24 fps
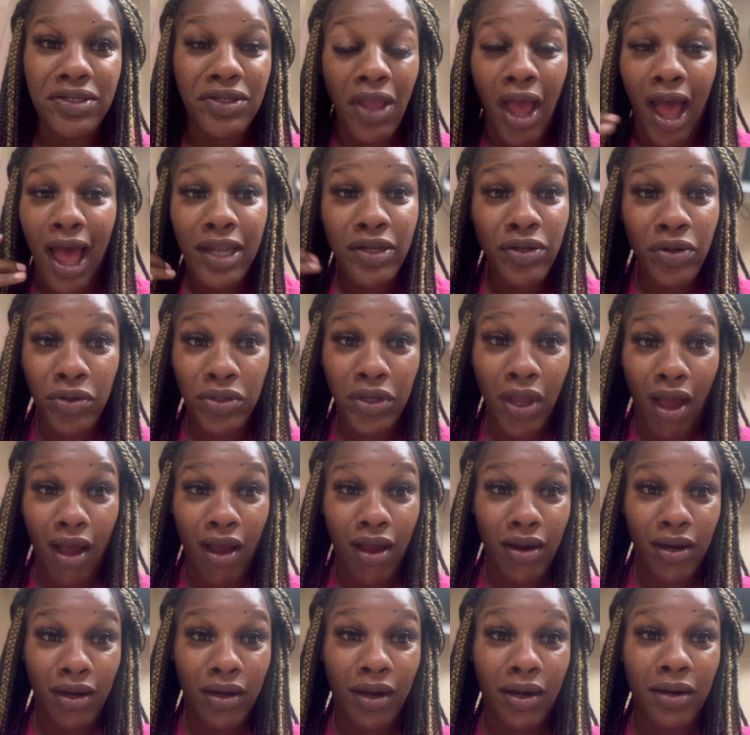I know y'all
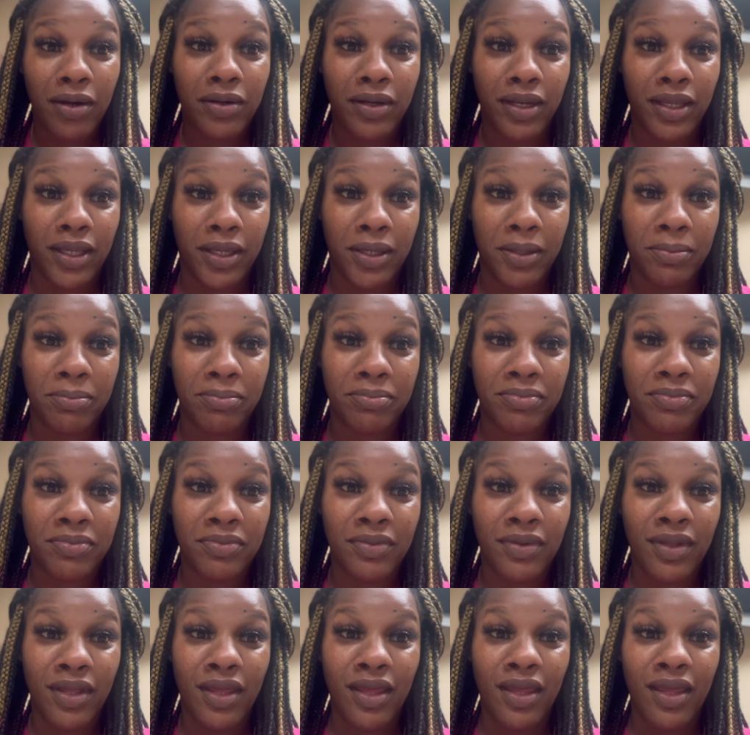heard him.
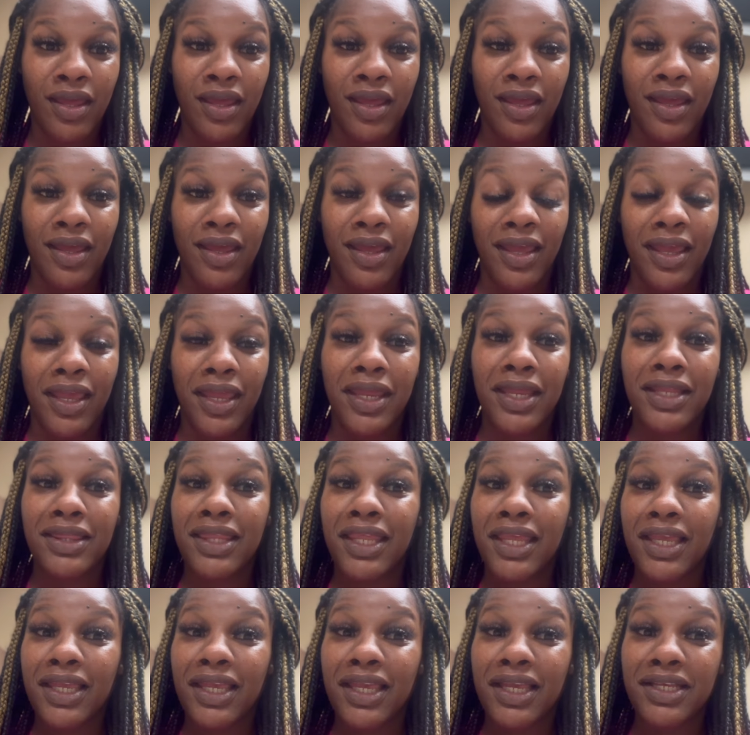He
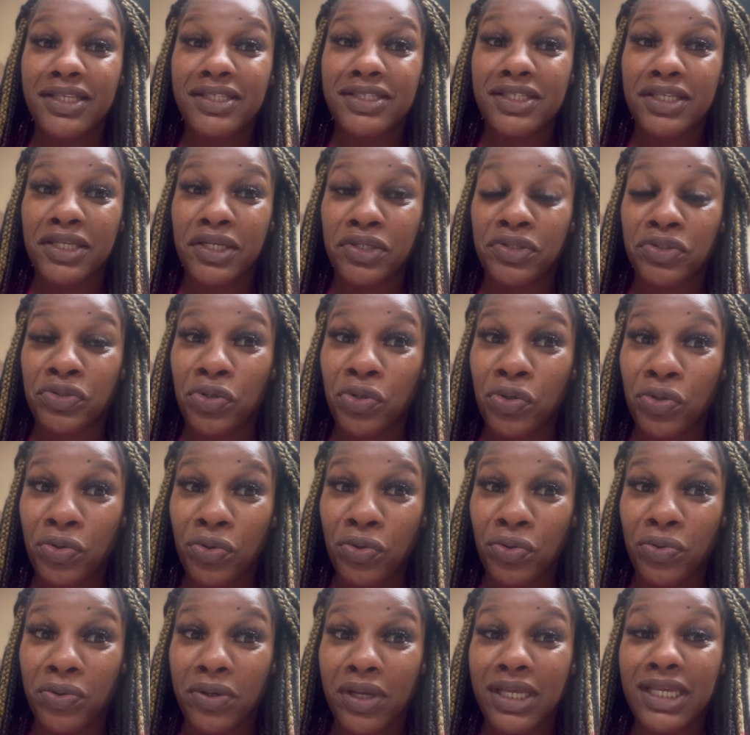think he see
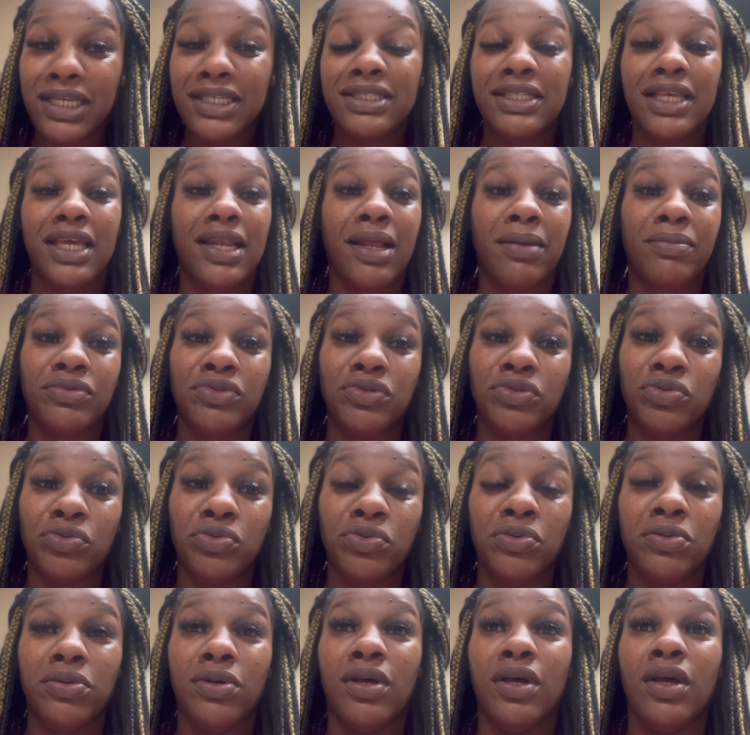two. He said
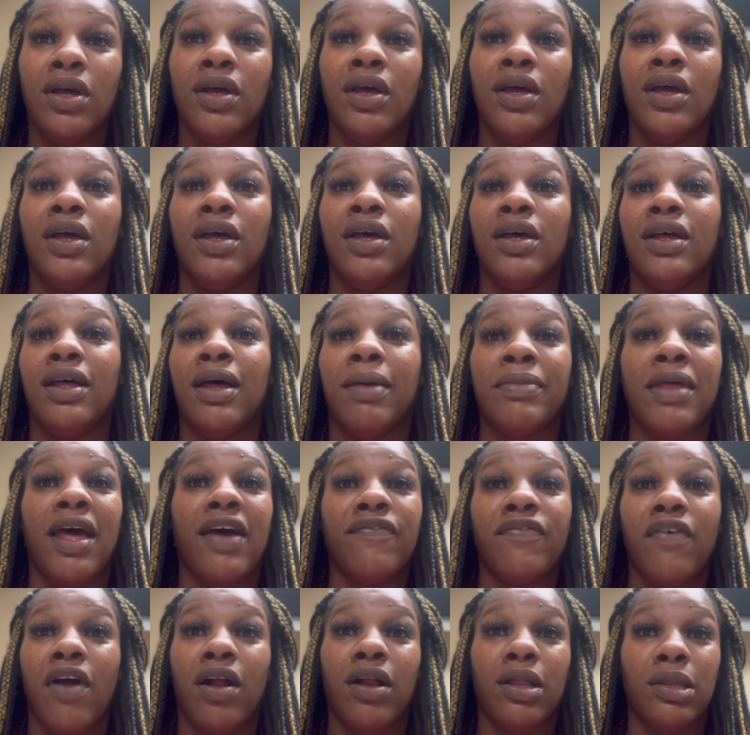I'm not
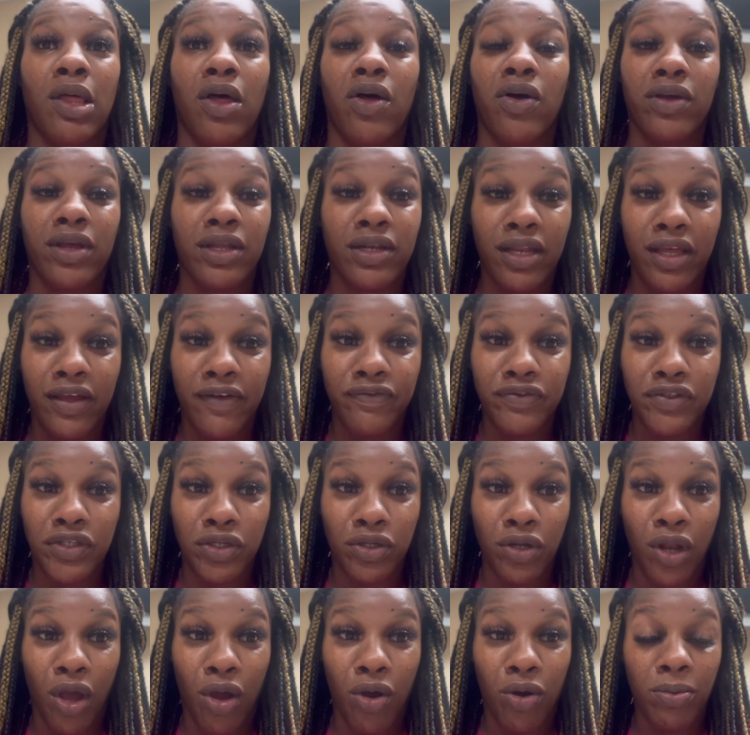far long enough to
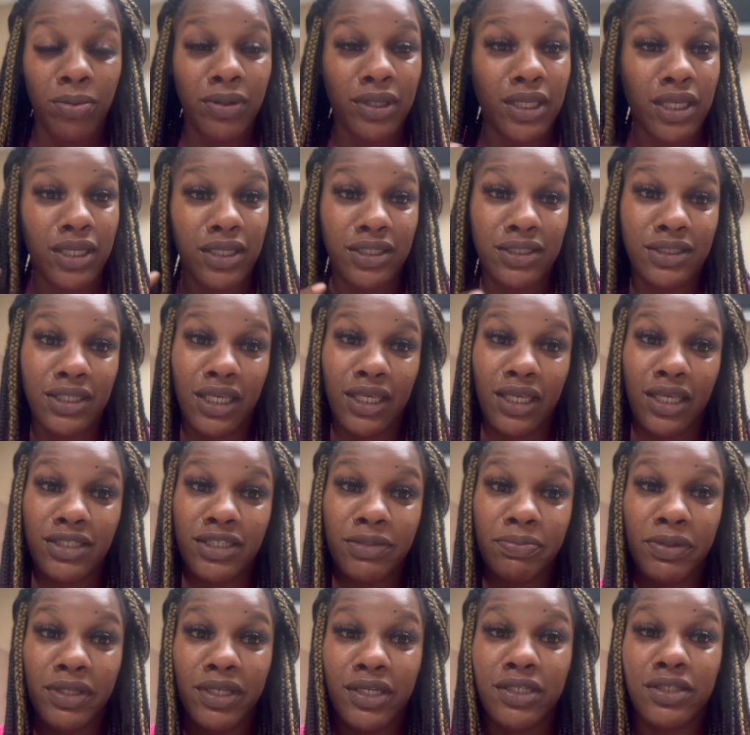know because it could
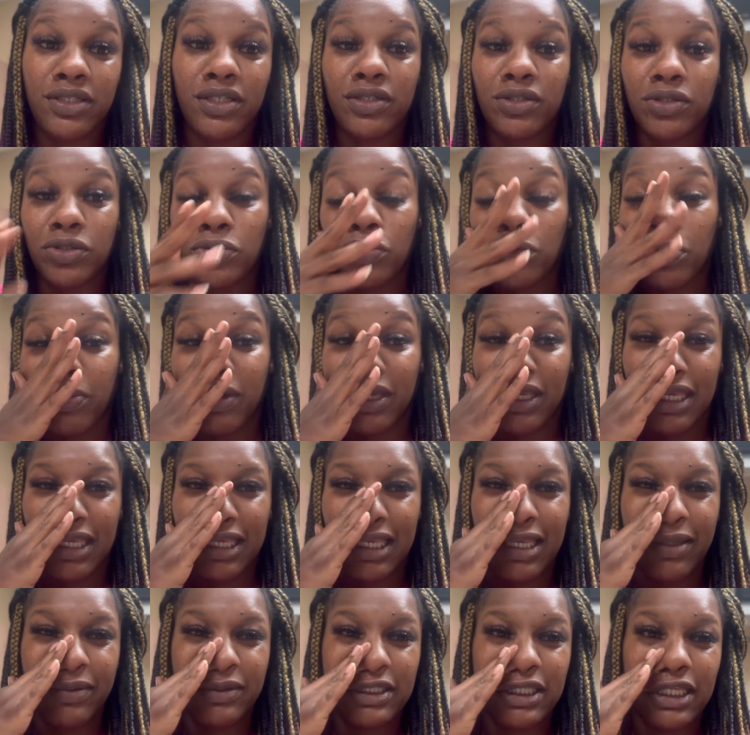split into two, but he
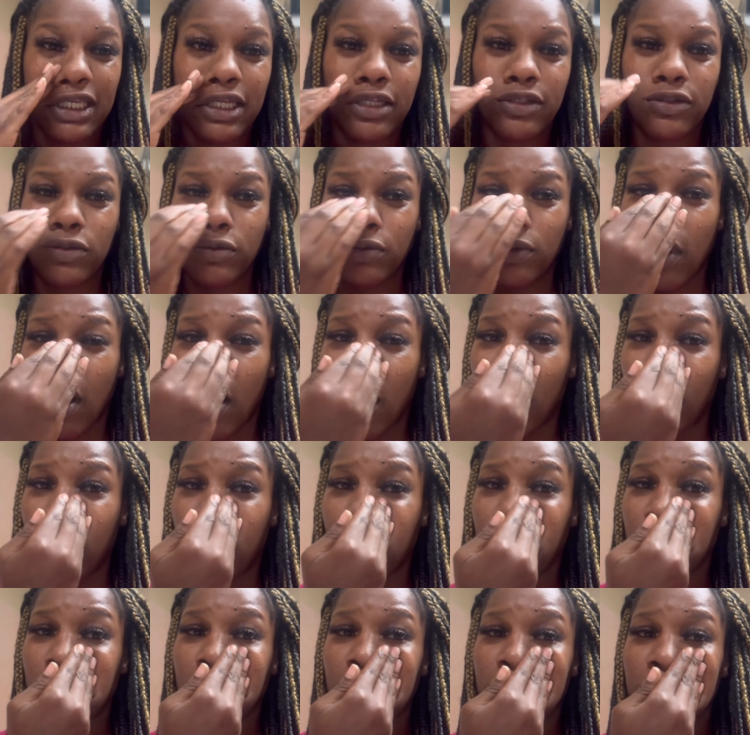keeps seeing two
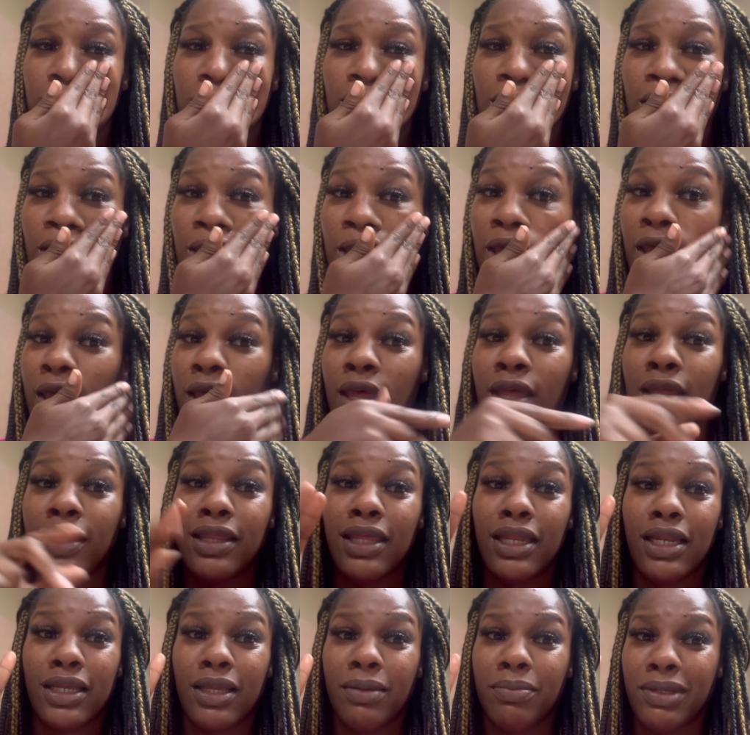holes.
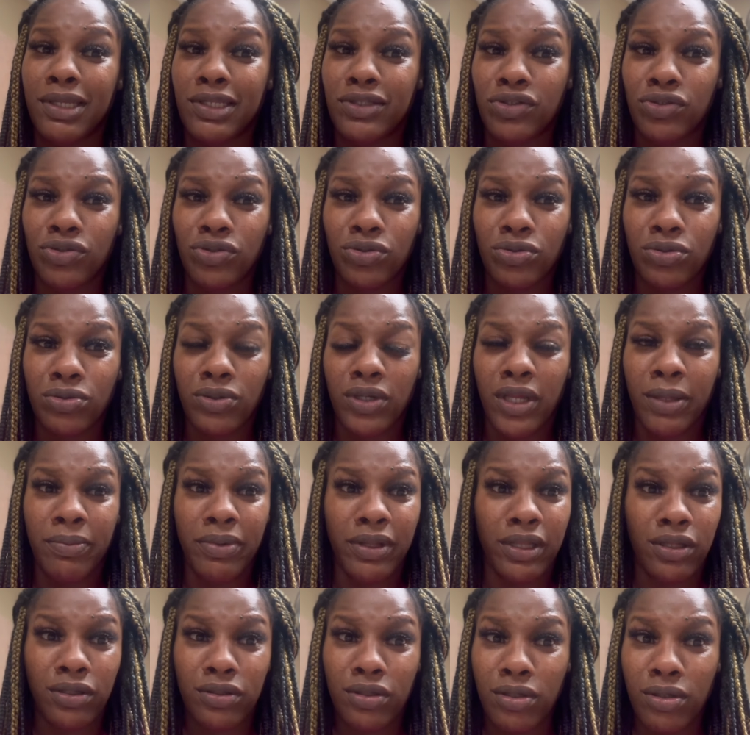That it could be two
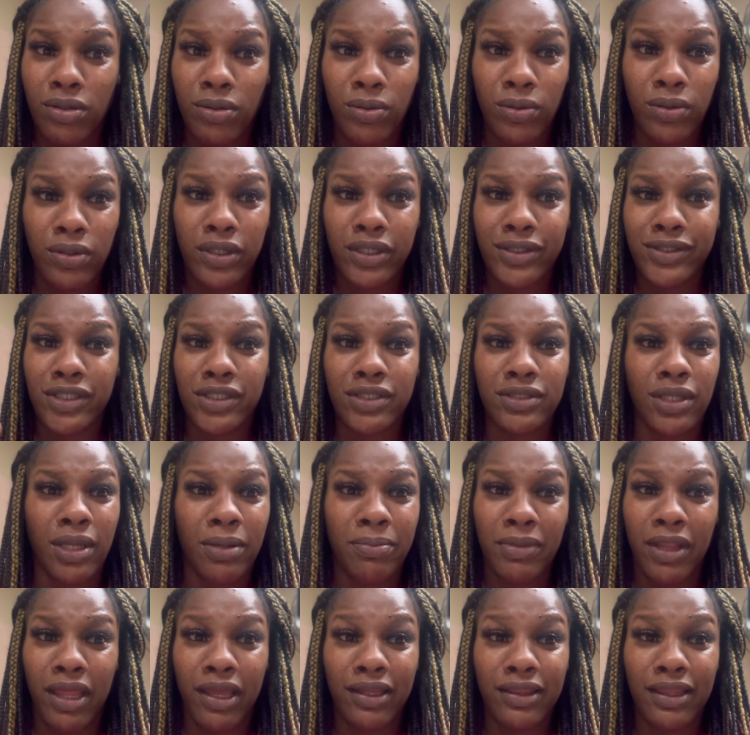umbilical cords or
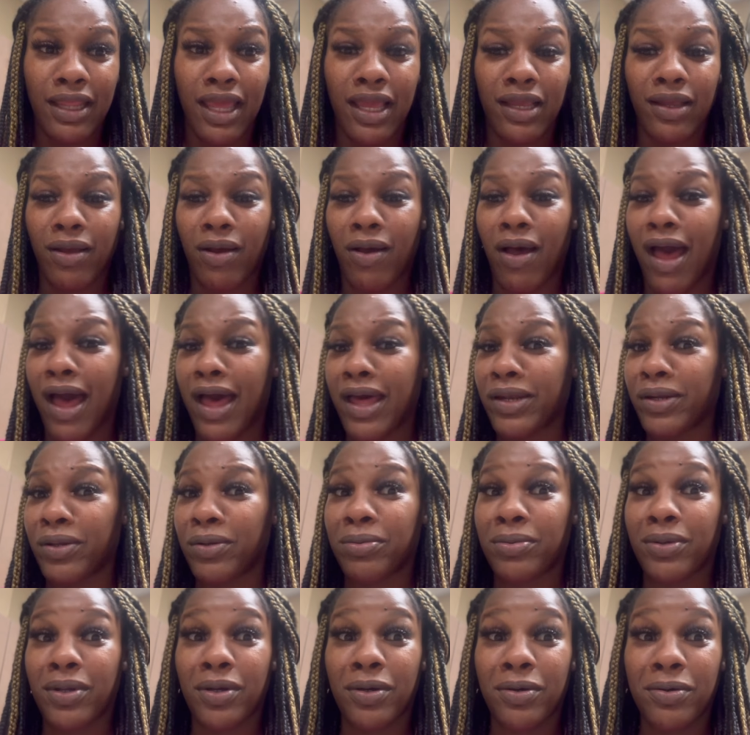something like that, y'all. I
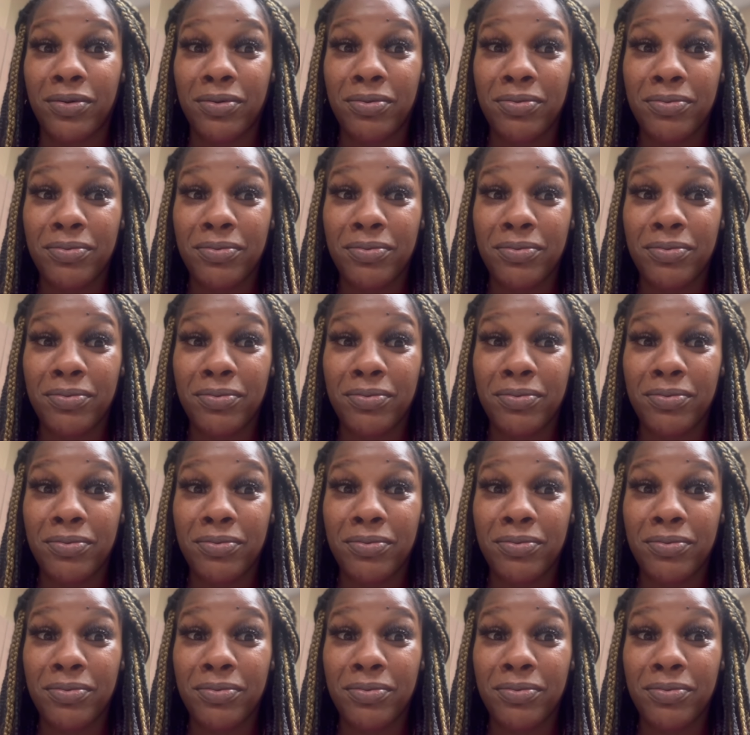don't know.